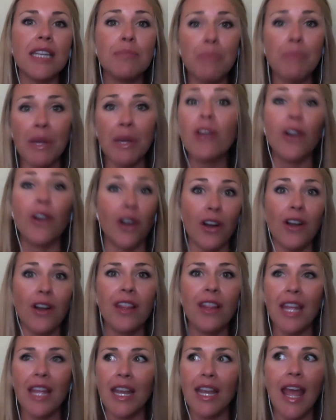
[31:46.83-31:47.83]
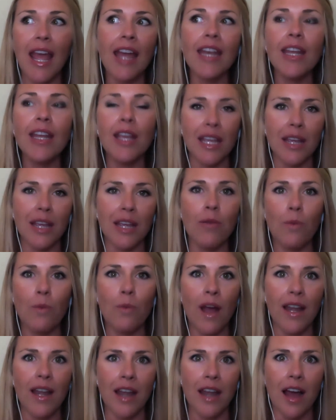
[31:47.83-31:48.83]
bigger than any
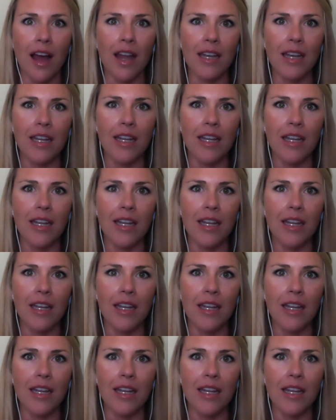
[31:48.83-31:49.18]
why not.